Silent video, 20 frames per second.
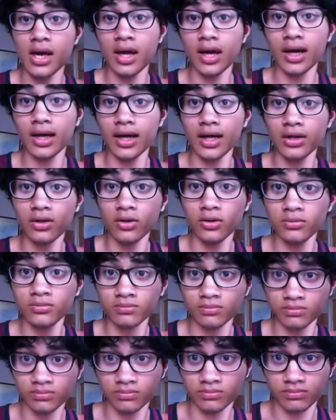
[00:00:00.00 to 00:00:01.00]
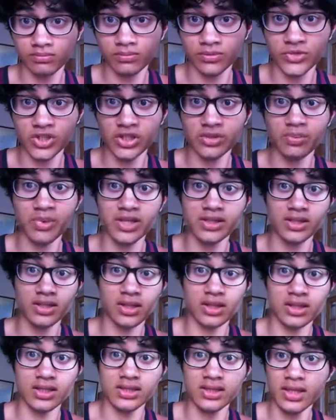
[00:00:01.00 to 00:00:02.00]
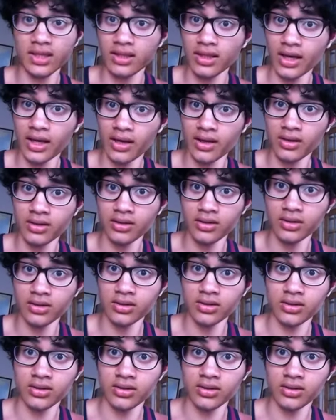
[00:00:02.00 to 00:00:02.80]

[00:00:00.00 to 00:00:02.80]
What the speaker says: and I don't just basically sit there